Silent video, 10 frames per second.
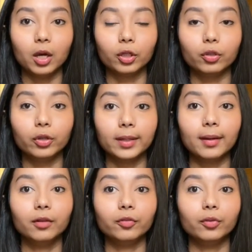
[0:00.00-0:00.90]
good
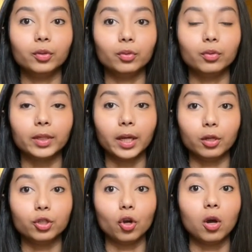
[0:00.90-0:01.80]
enough to get
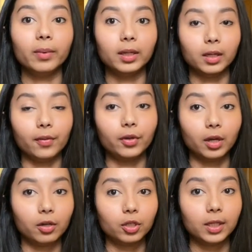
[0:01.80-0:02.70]
a job in another
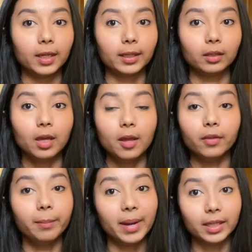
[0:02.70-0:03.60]
country. Like
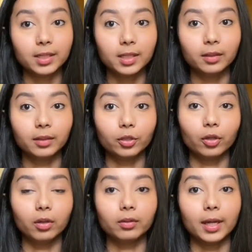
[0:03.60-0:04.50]
the medicine
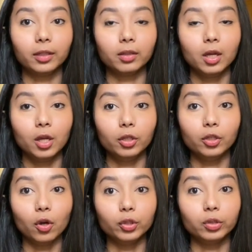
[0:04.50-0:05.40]
that
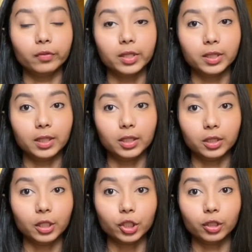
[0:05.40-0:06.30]
your university is
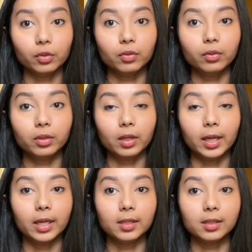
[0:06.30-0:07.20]
teaching you
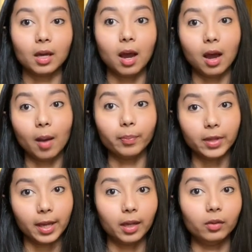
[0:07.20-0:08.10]
is up
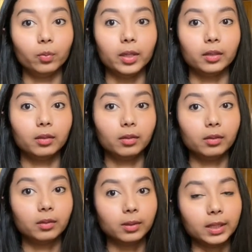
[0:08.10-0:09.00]
there with
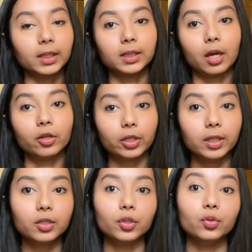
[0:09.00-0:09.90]
these
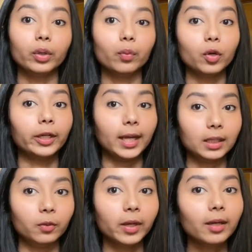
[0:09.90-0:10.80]
countries, so you can work
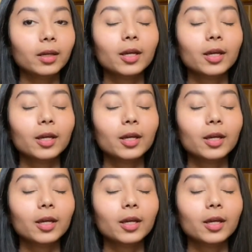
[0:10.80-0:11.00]
anywhere.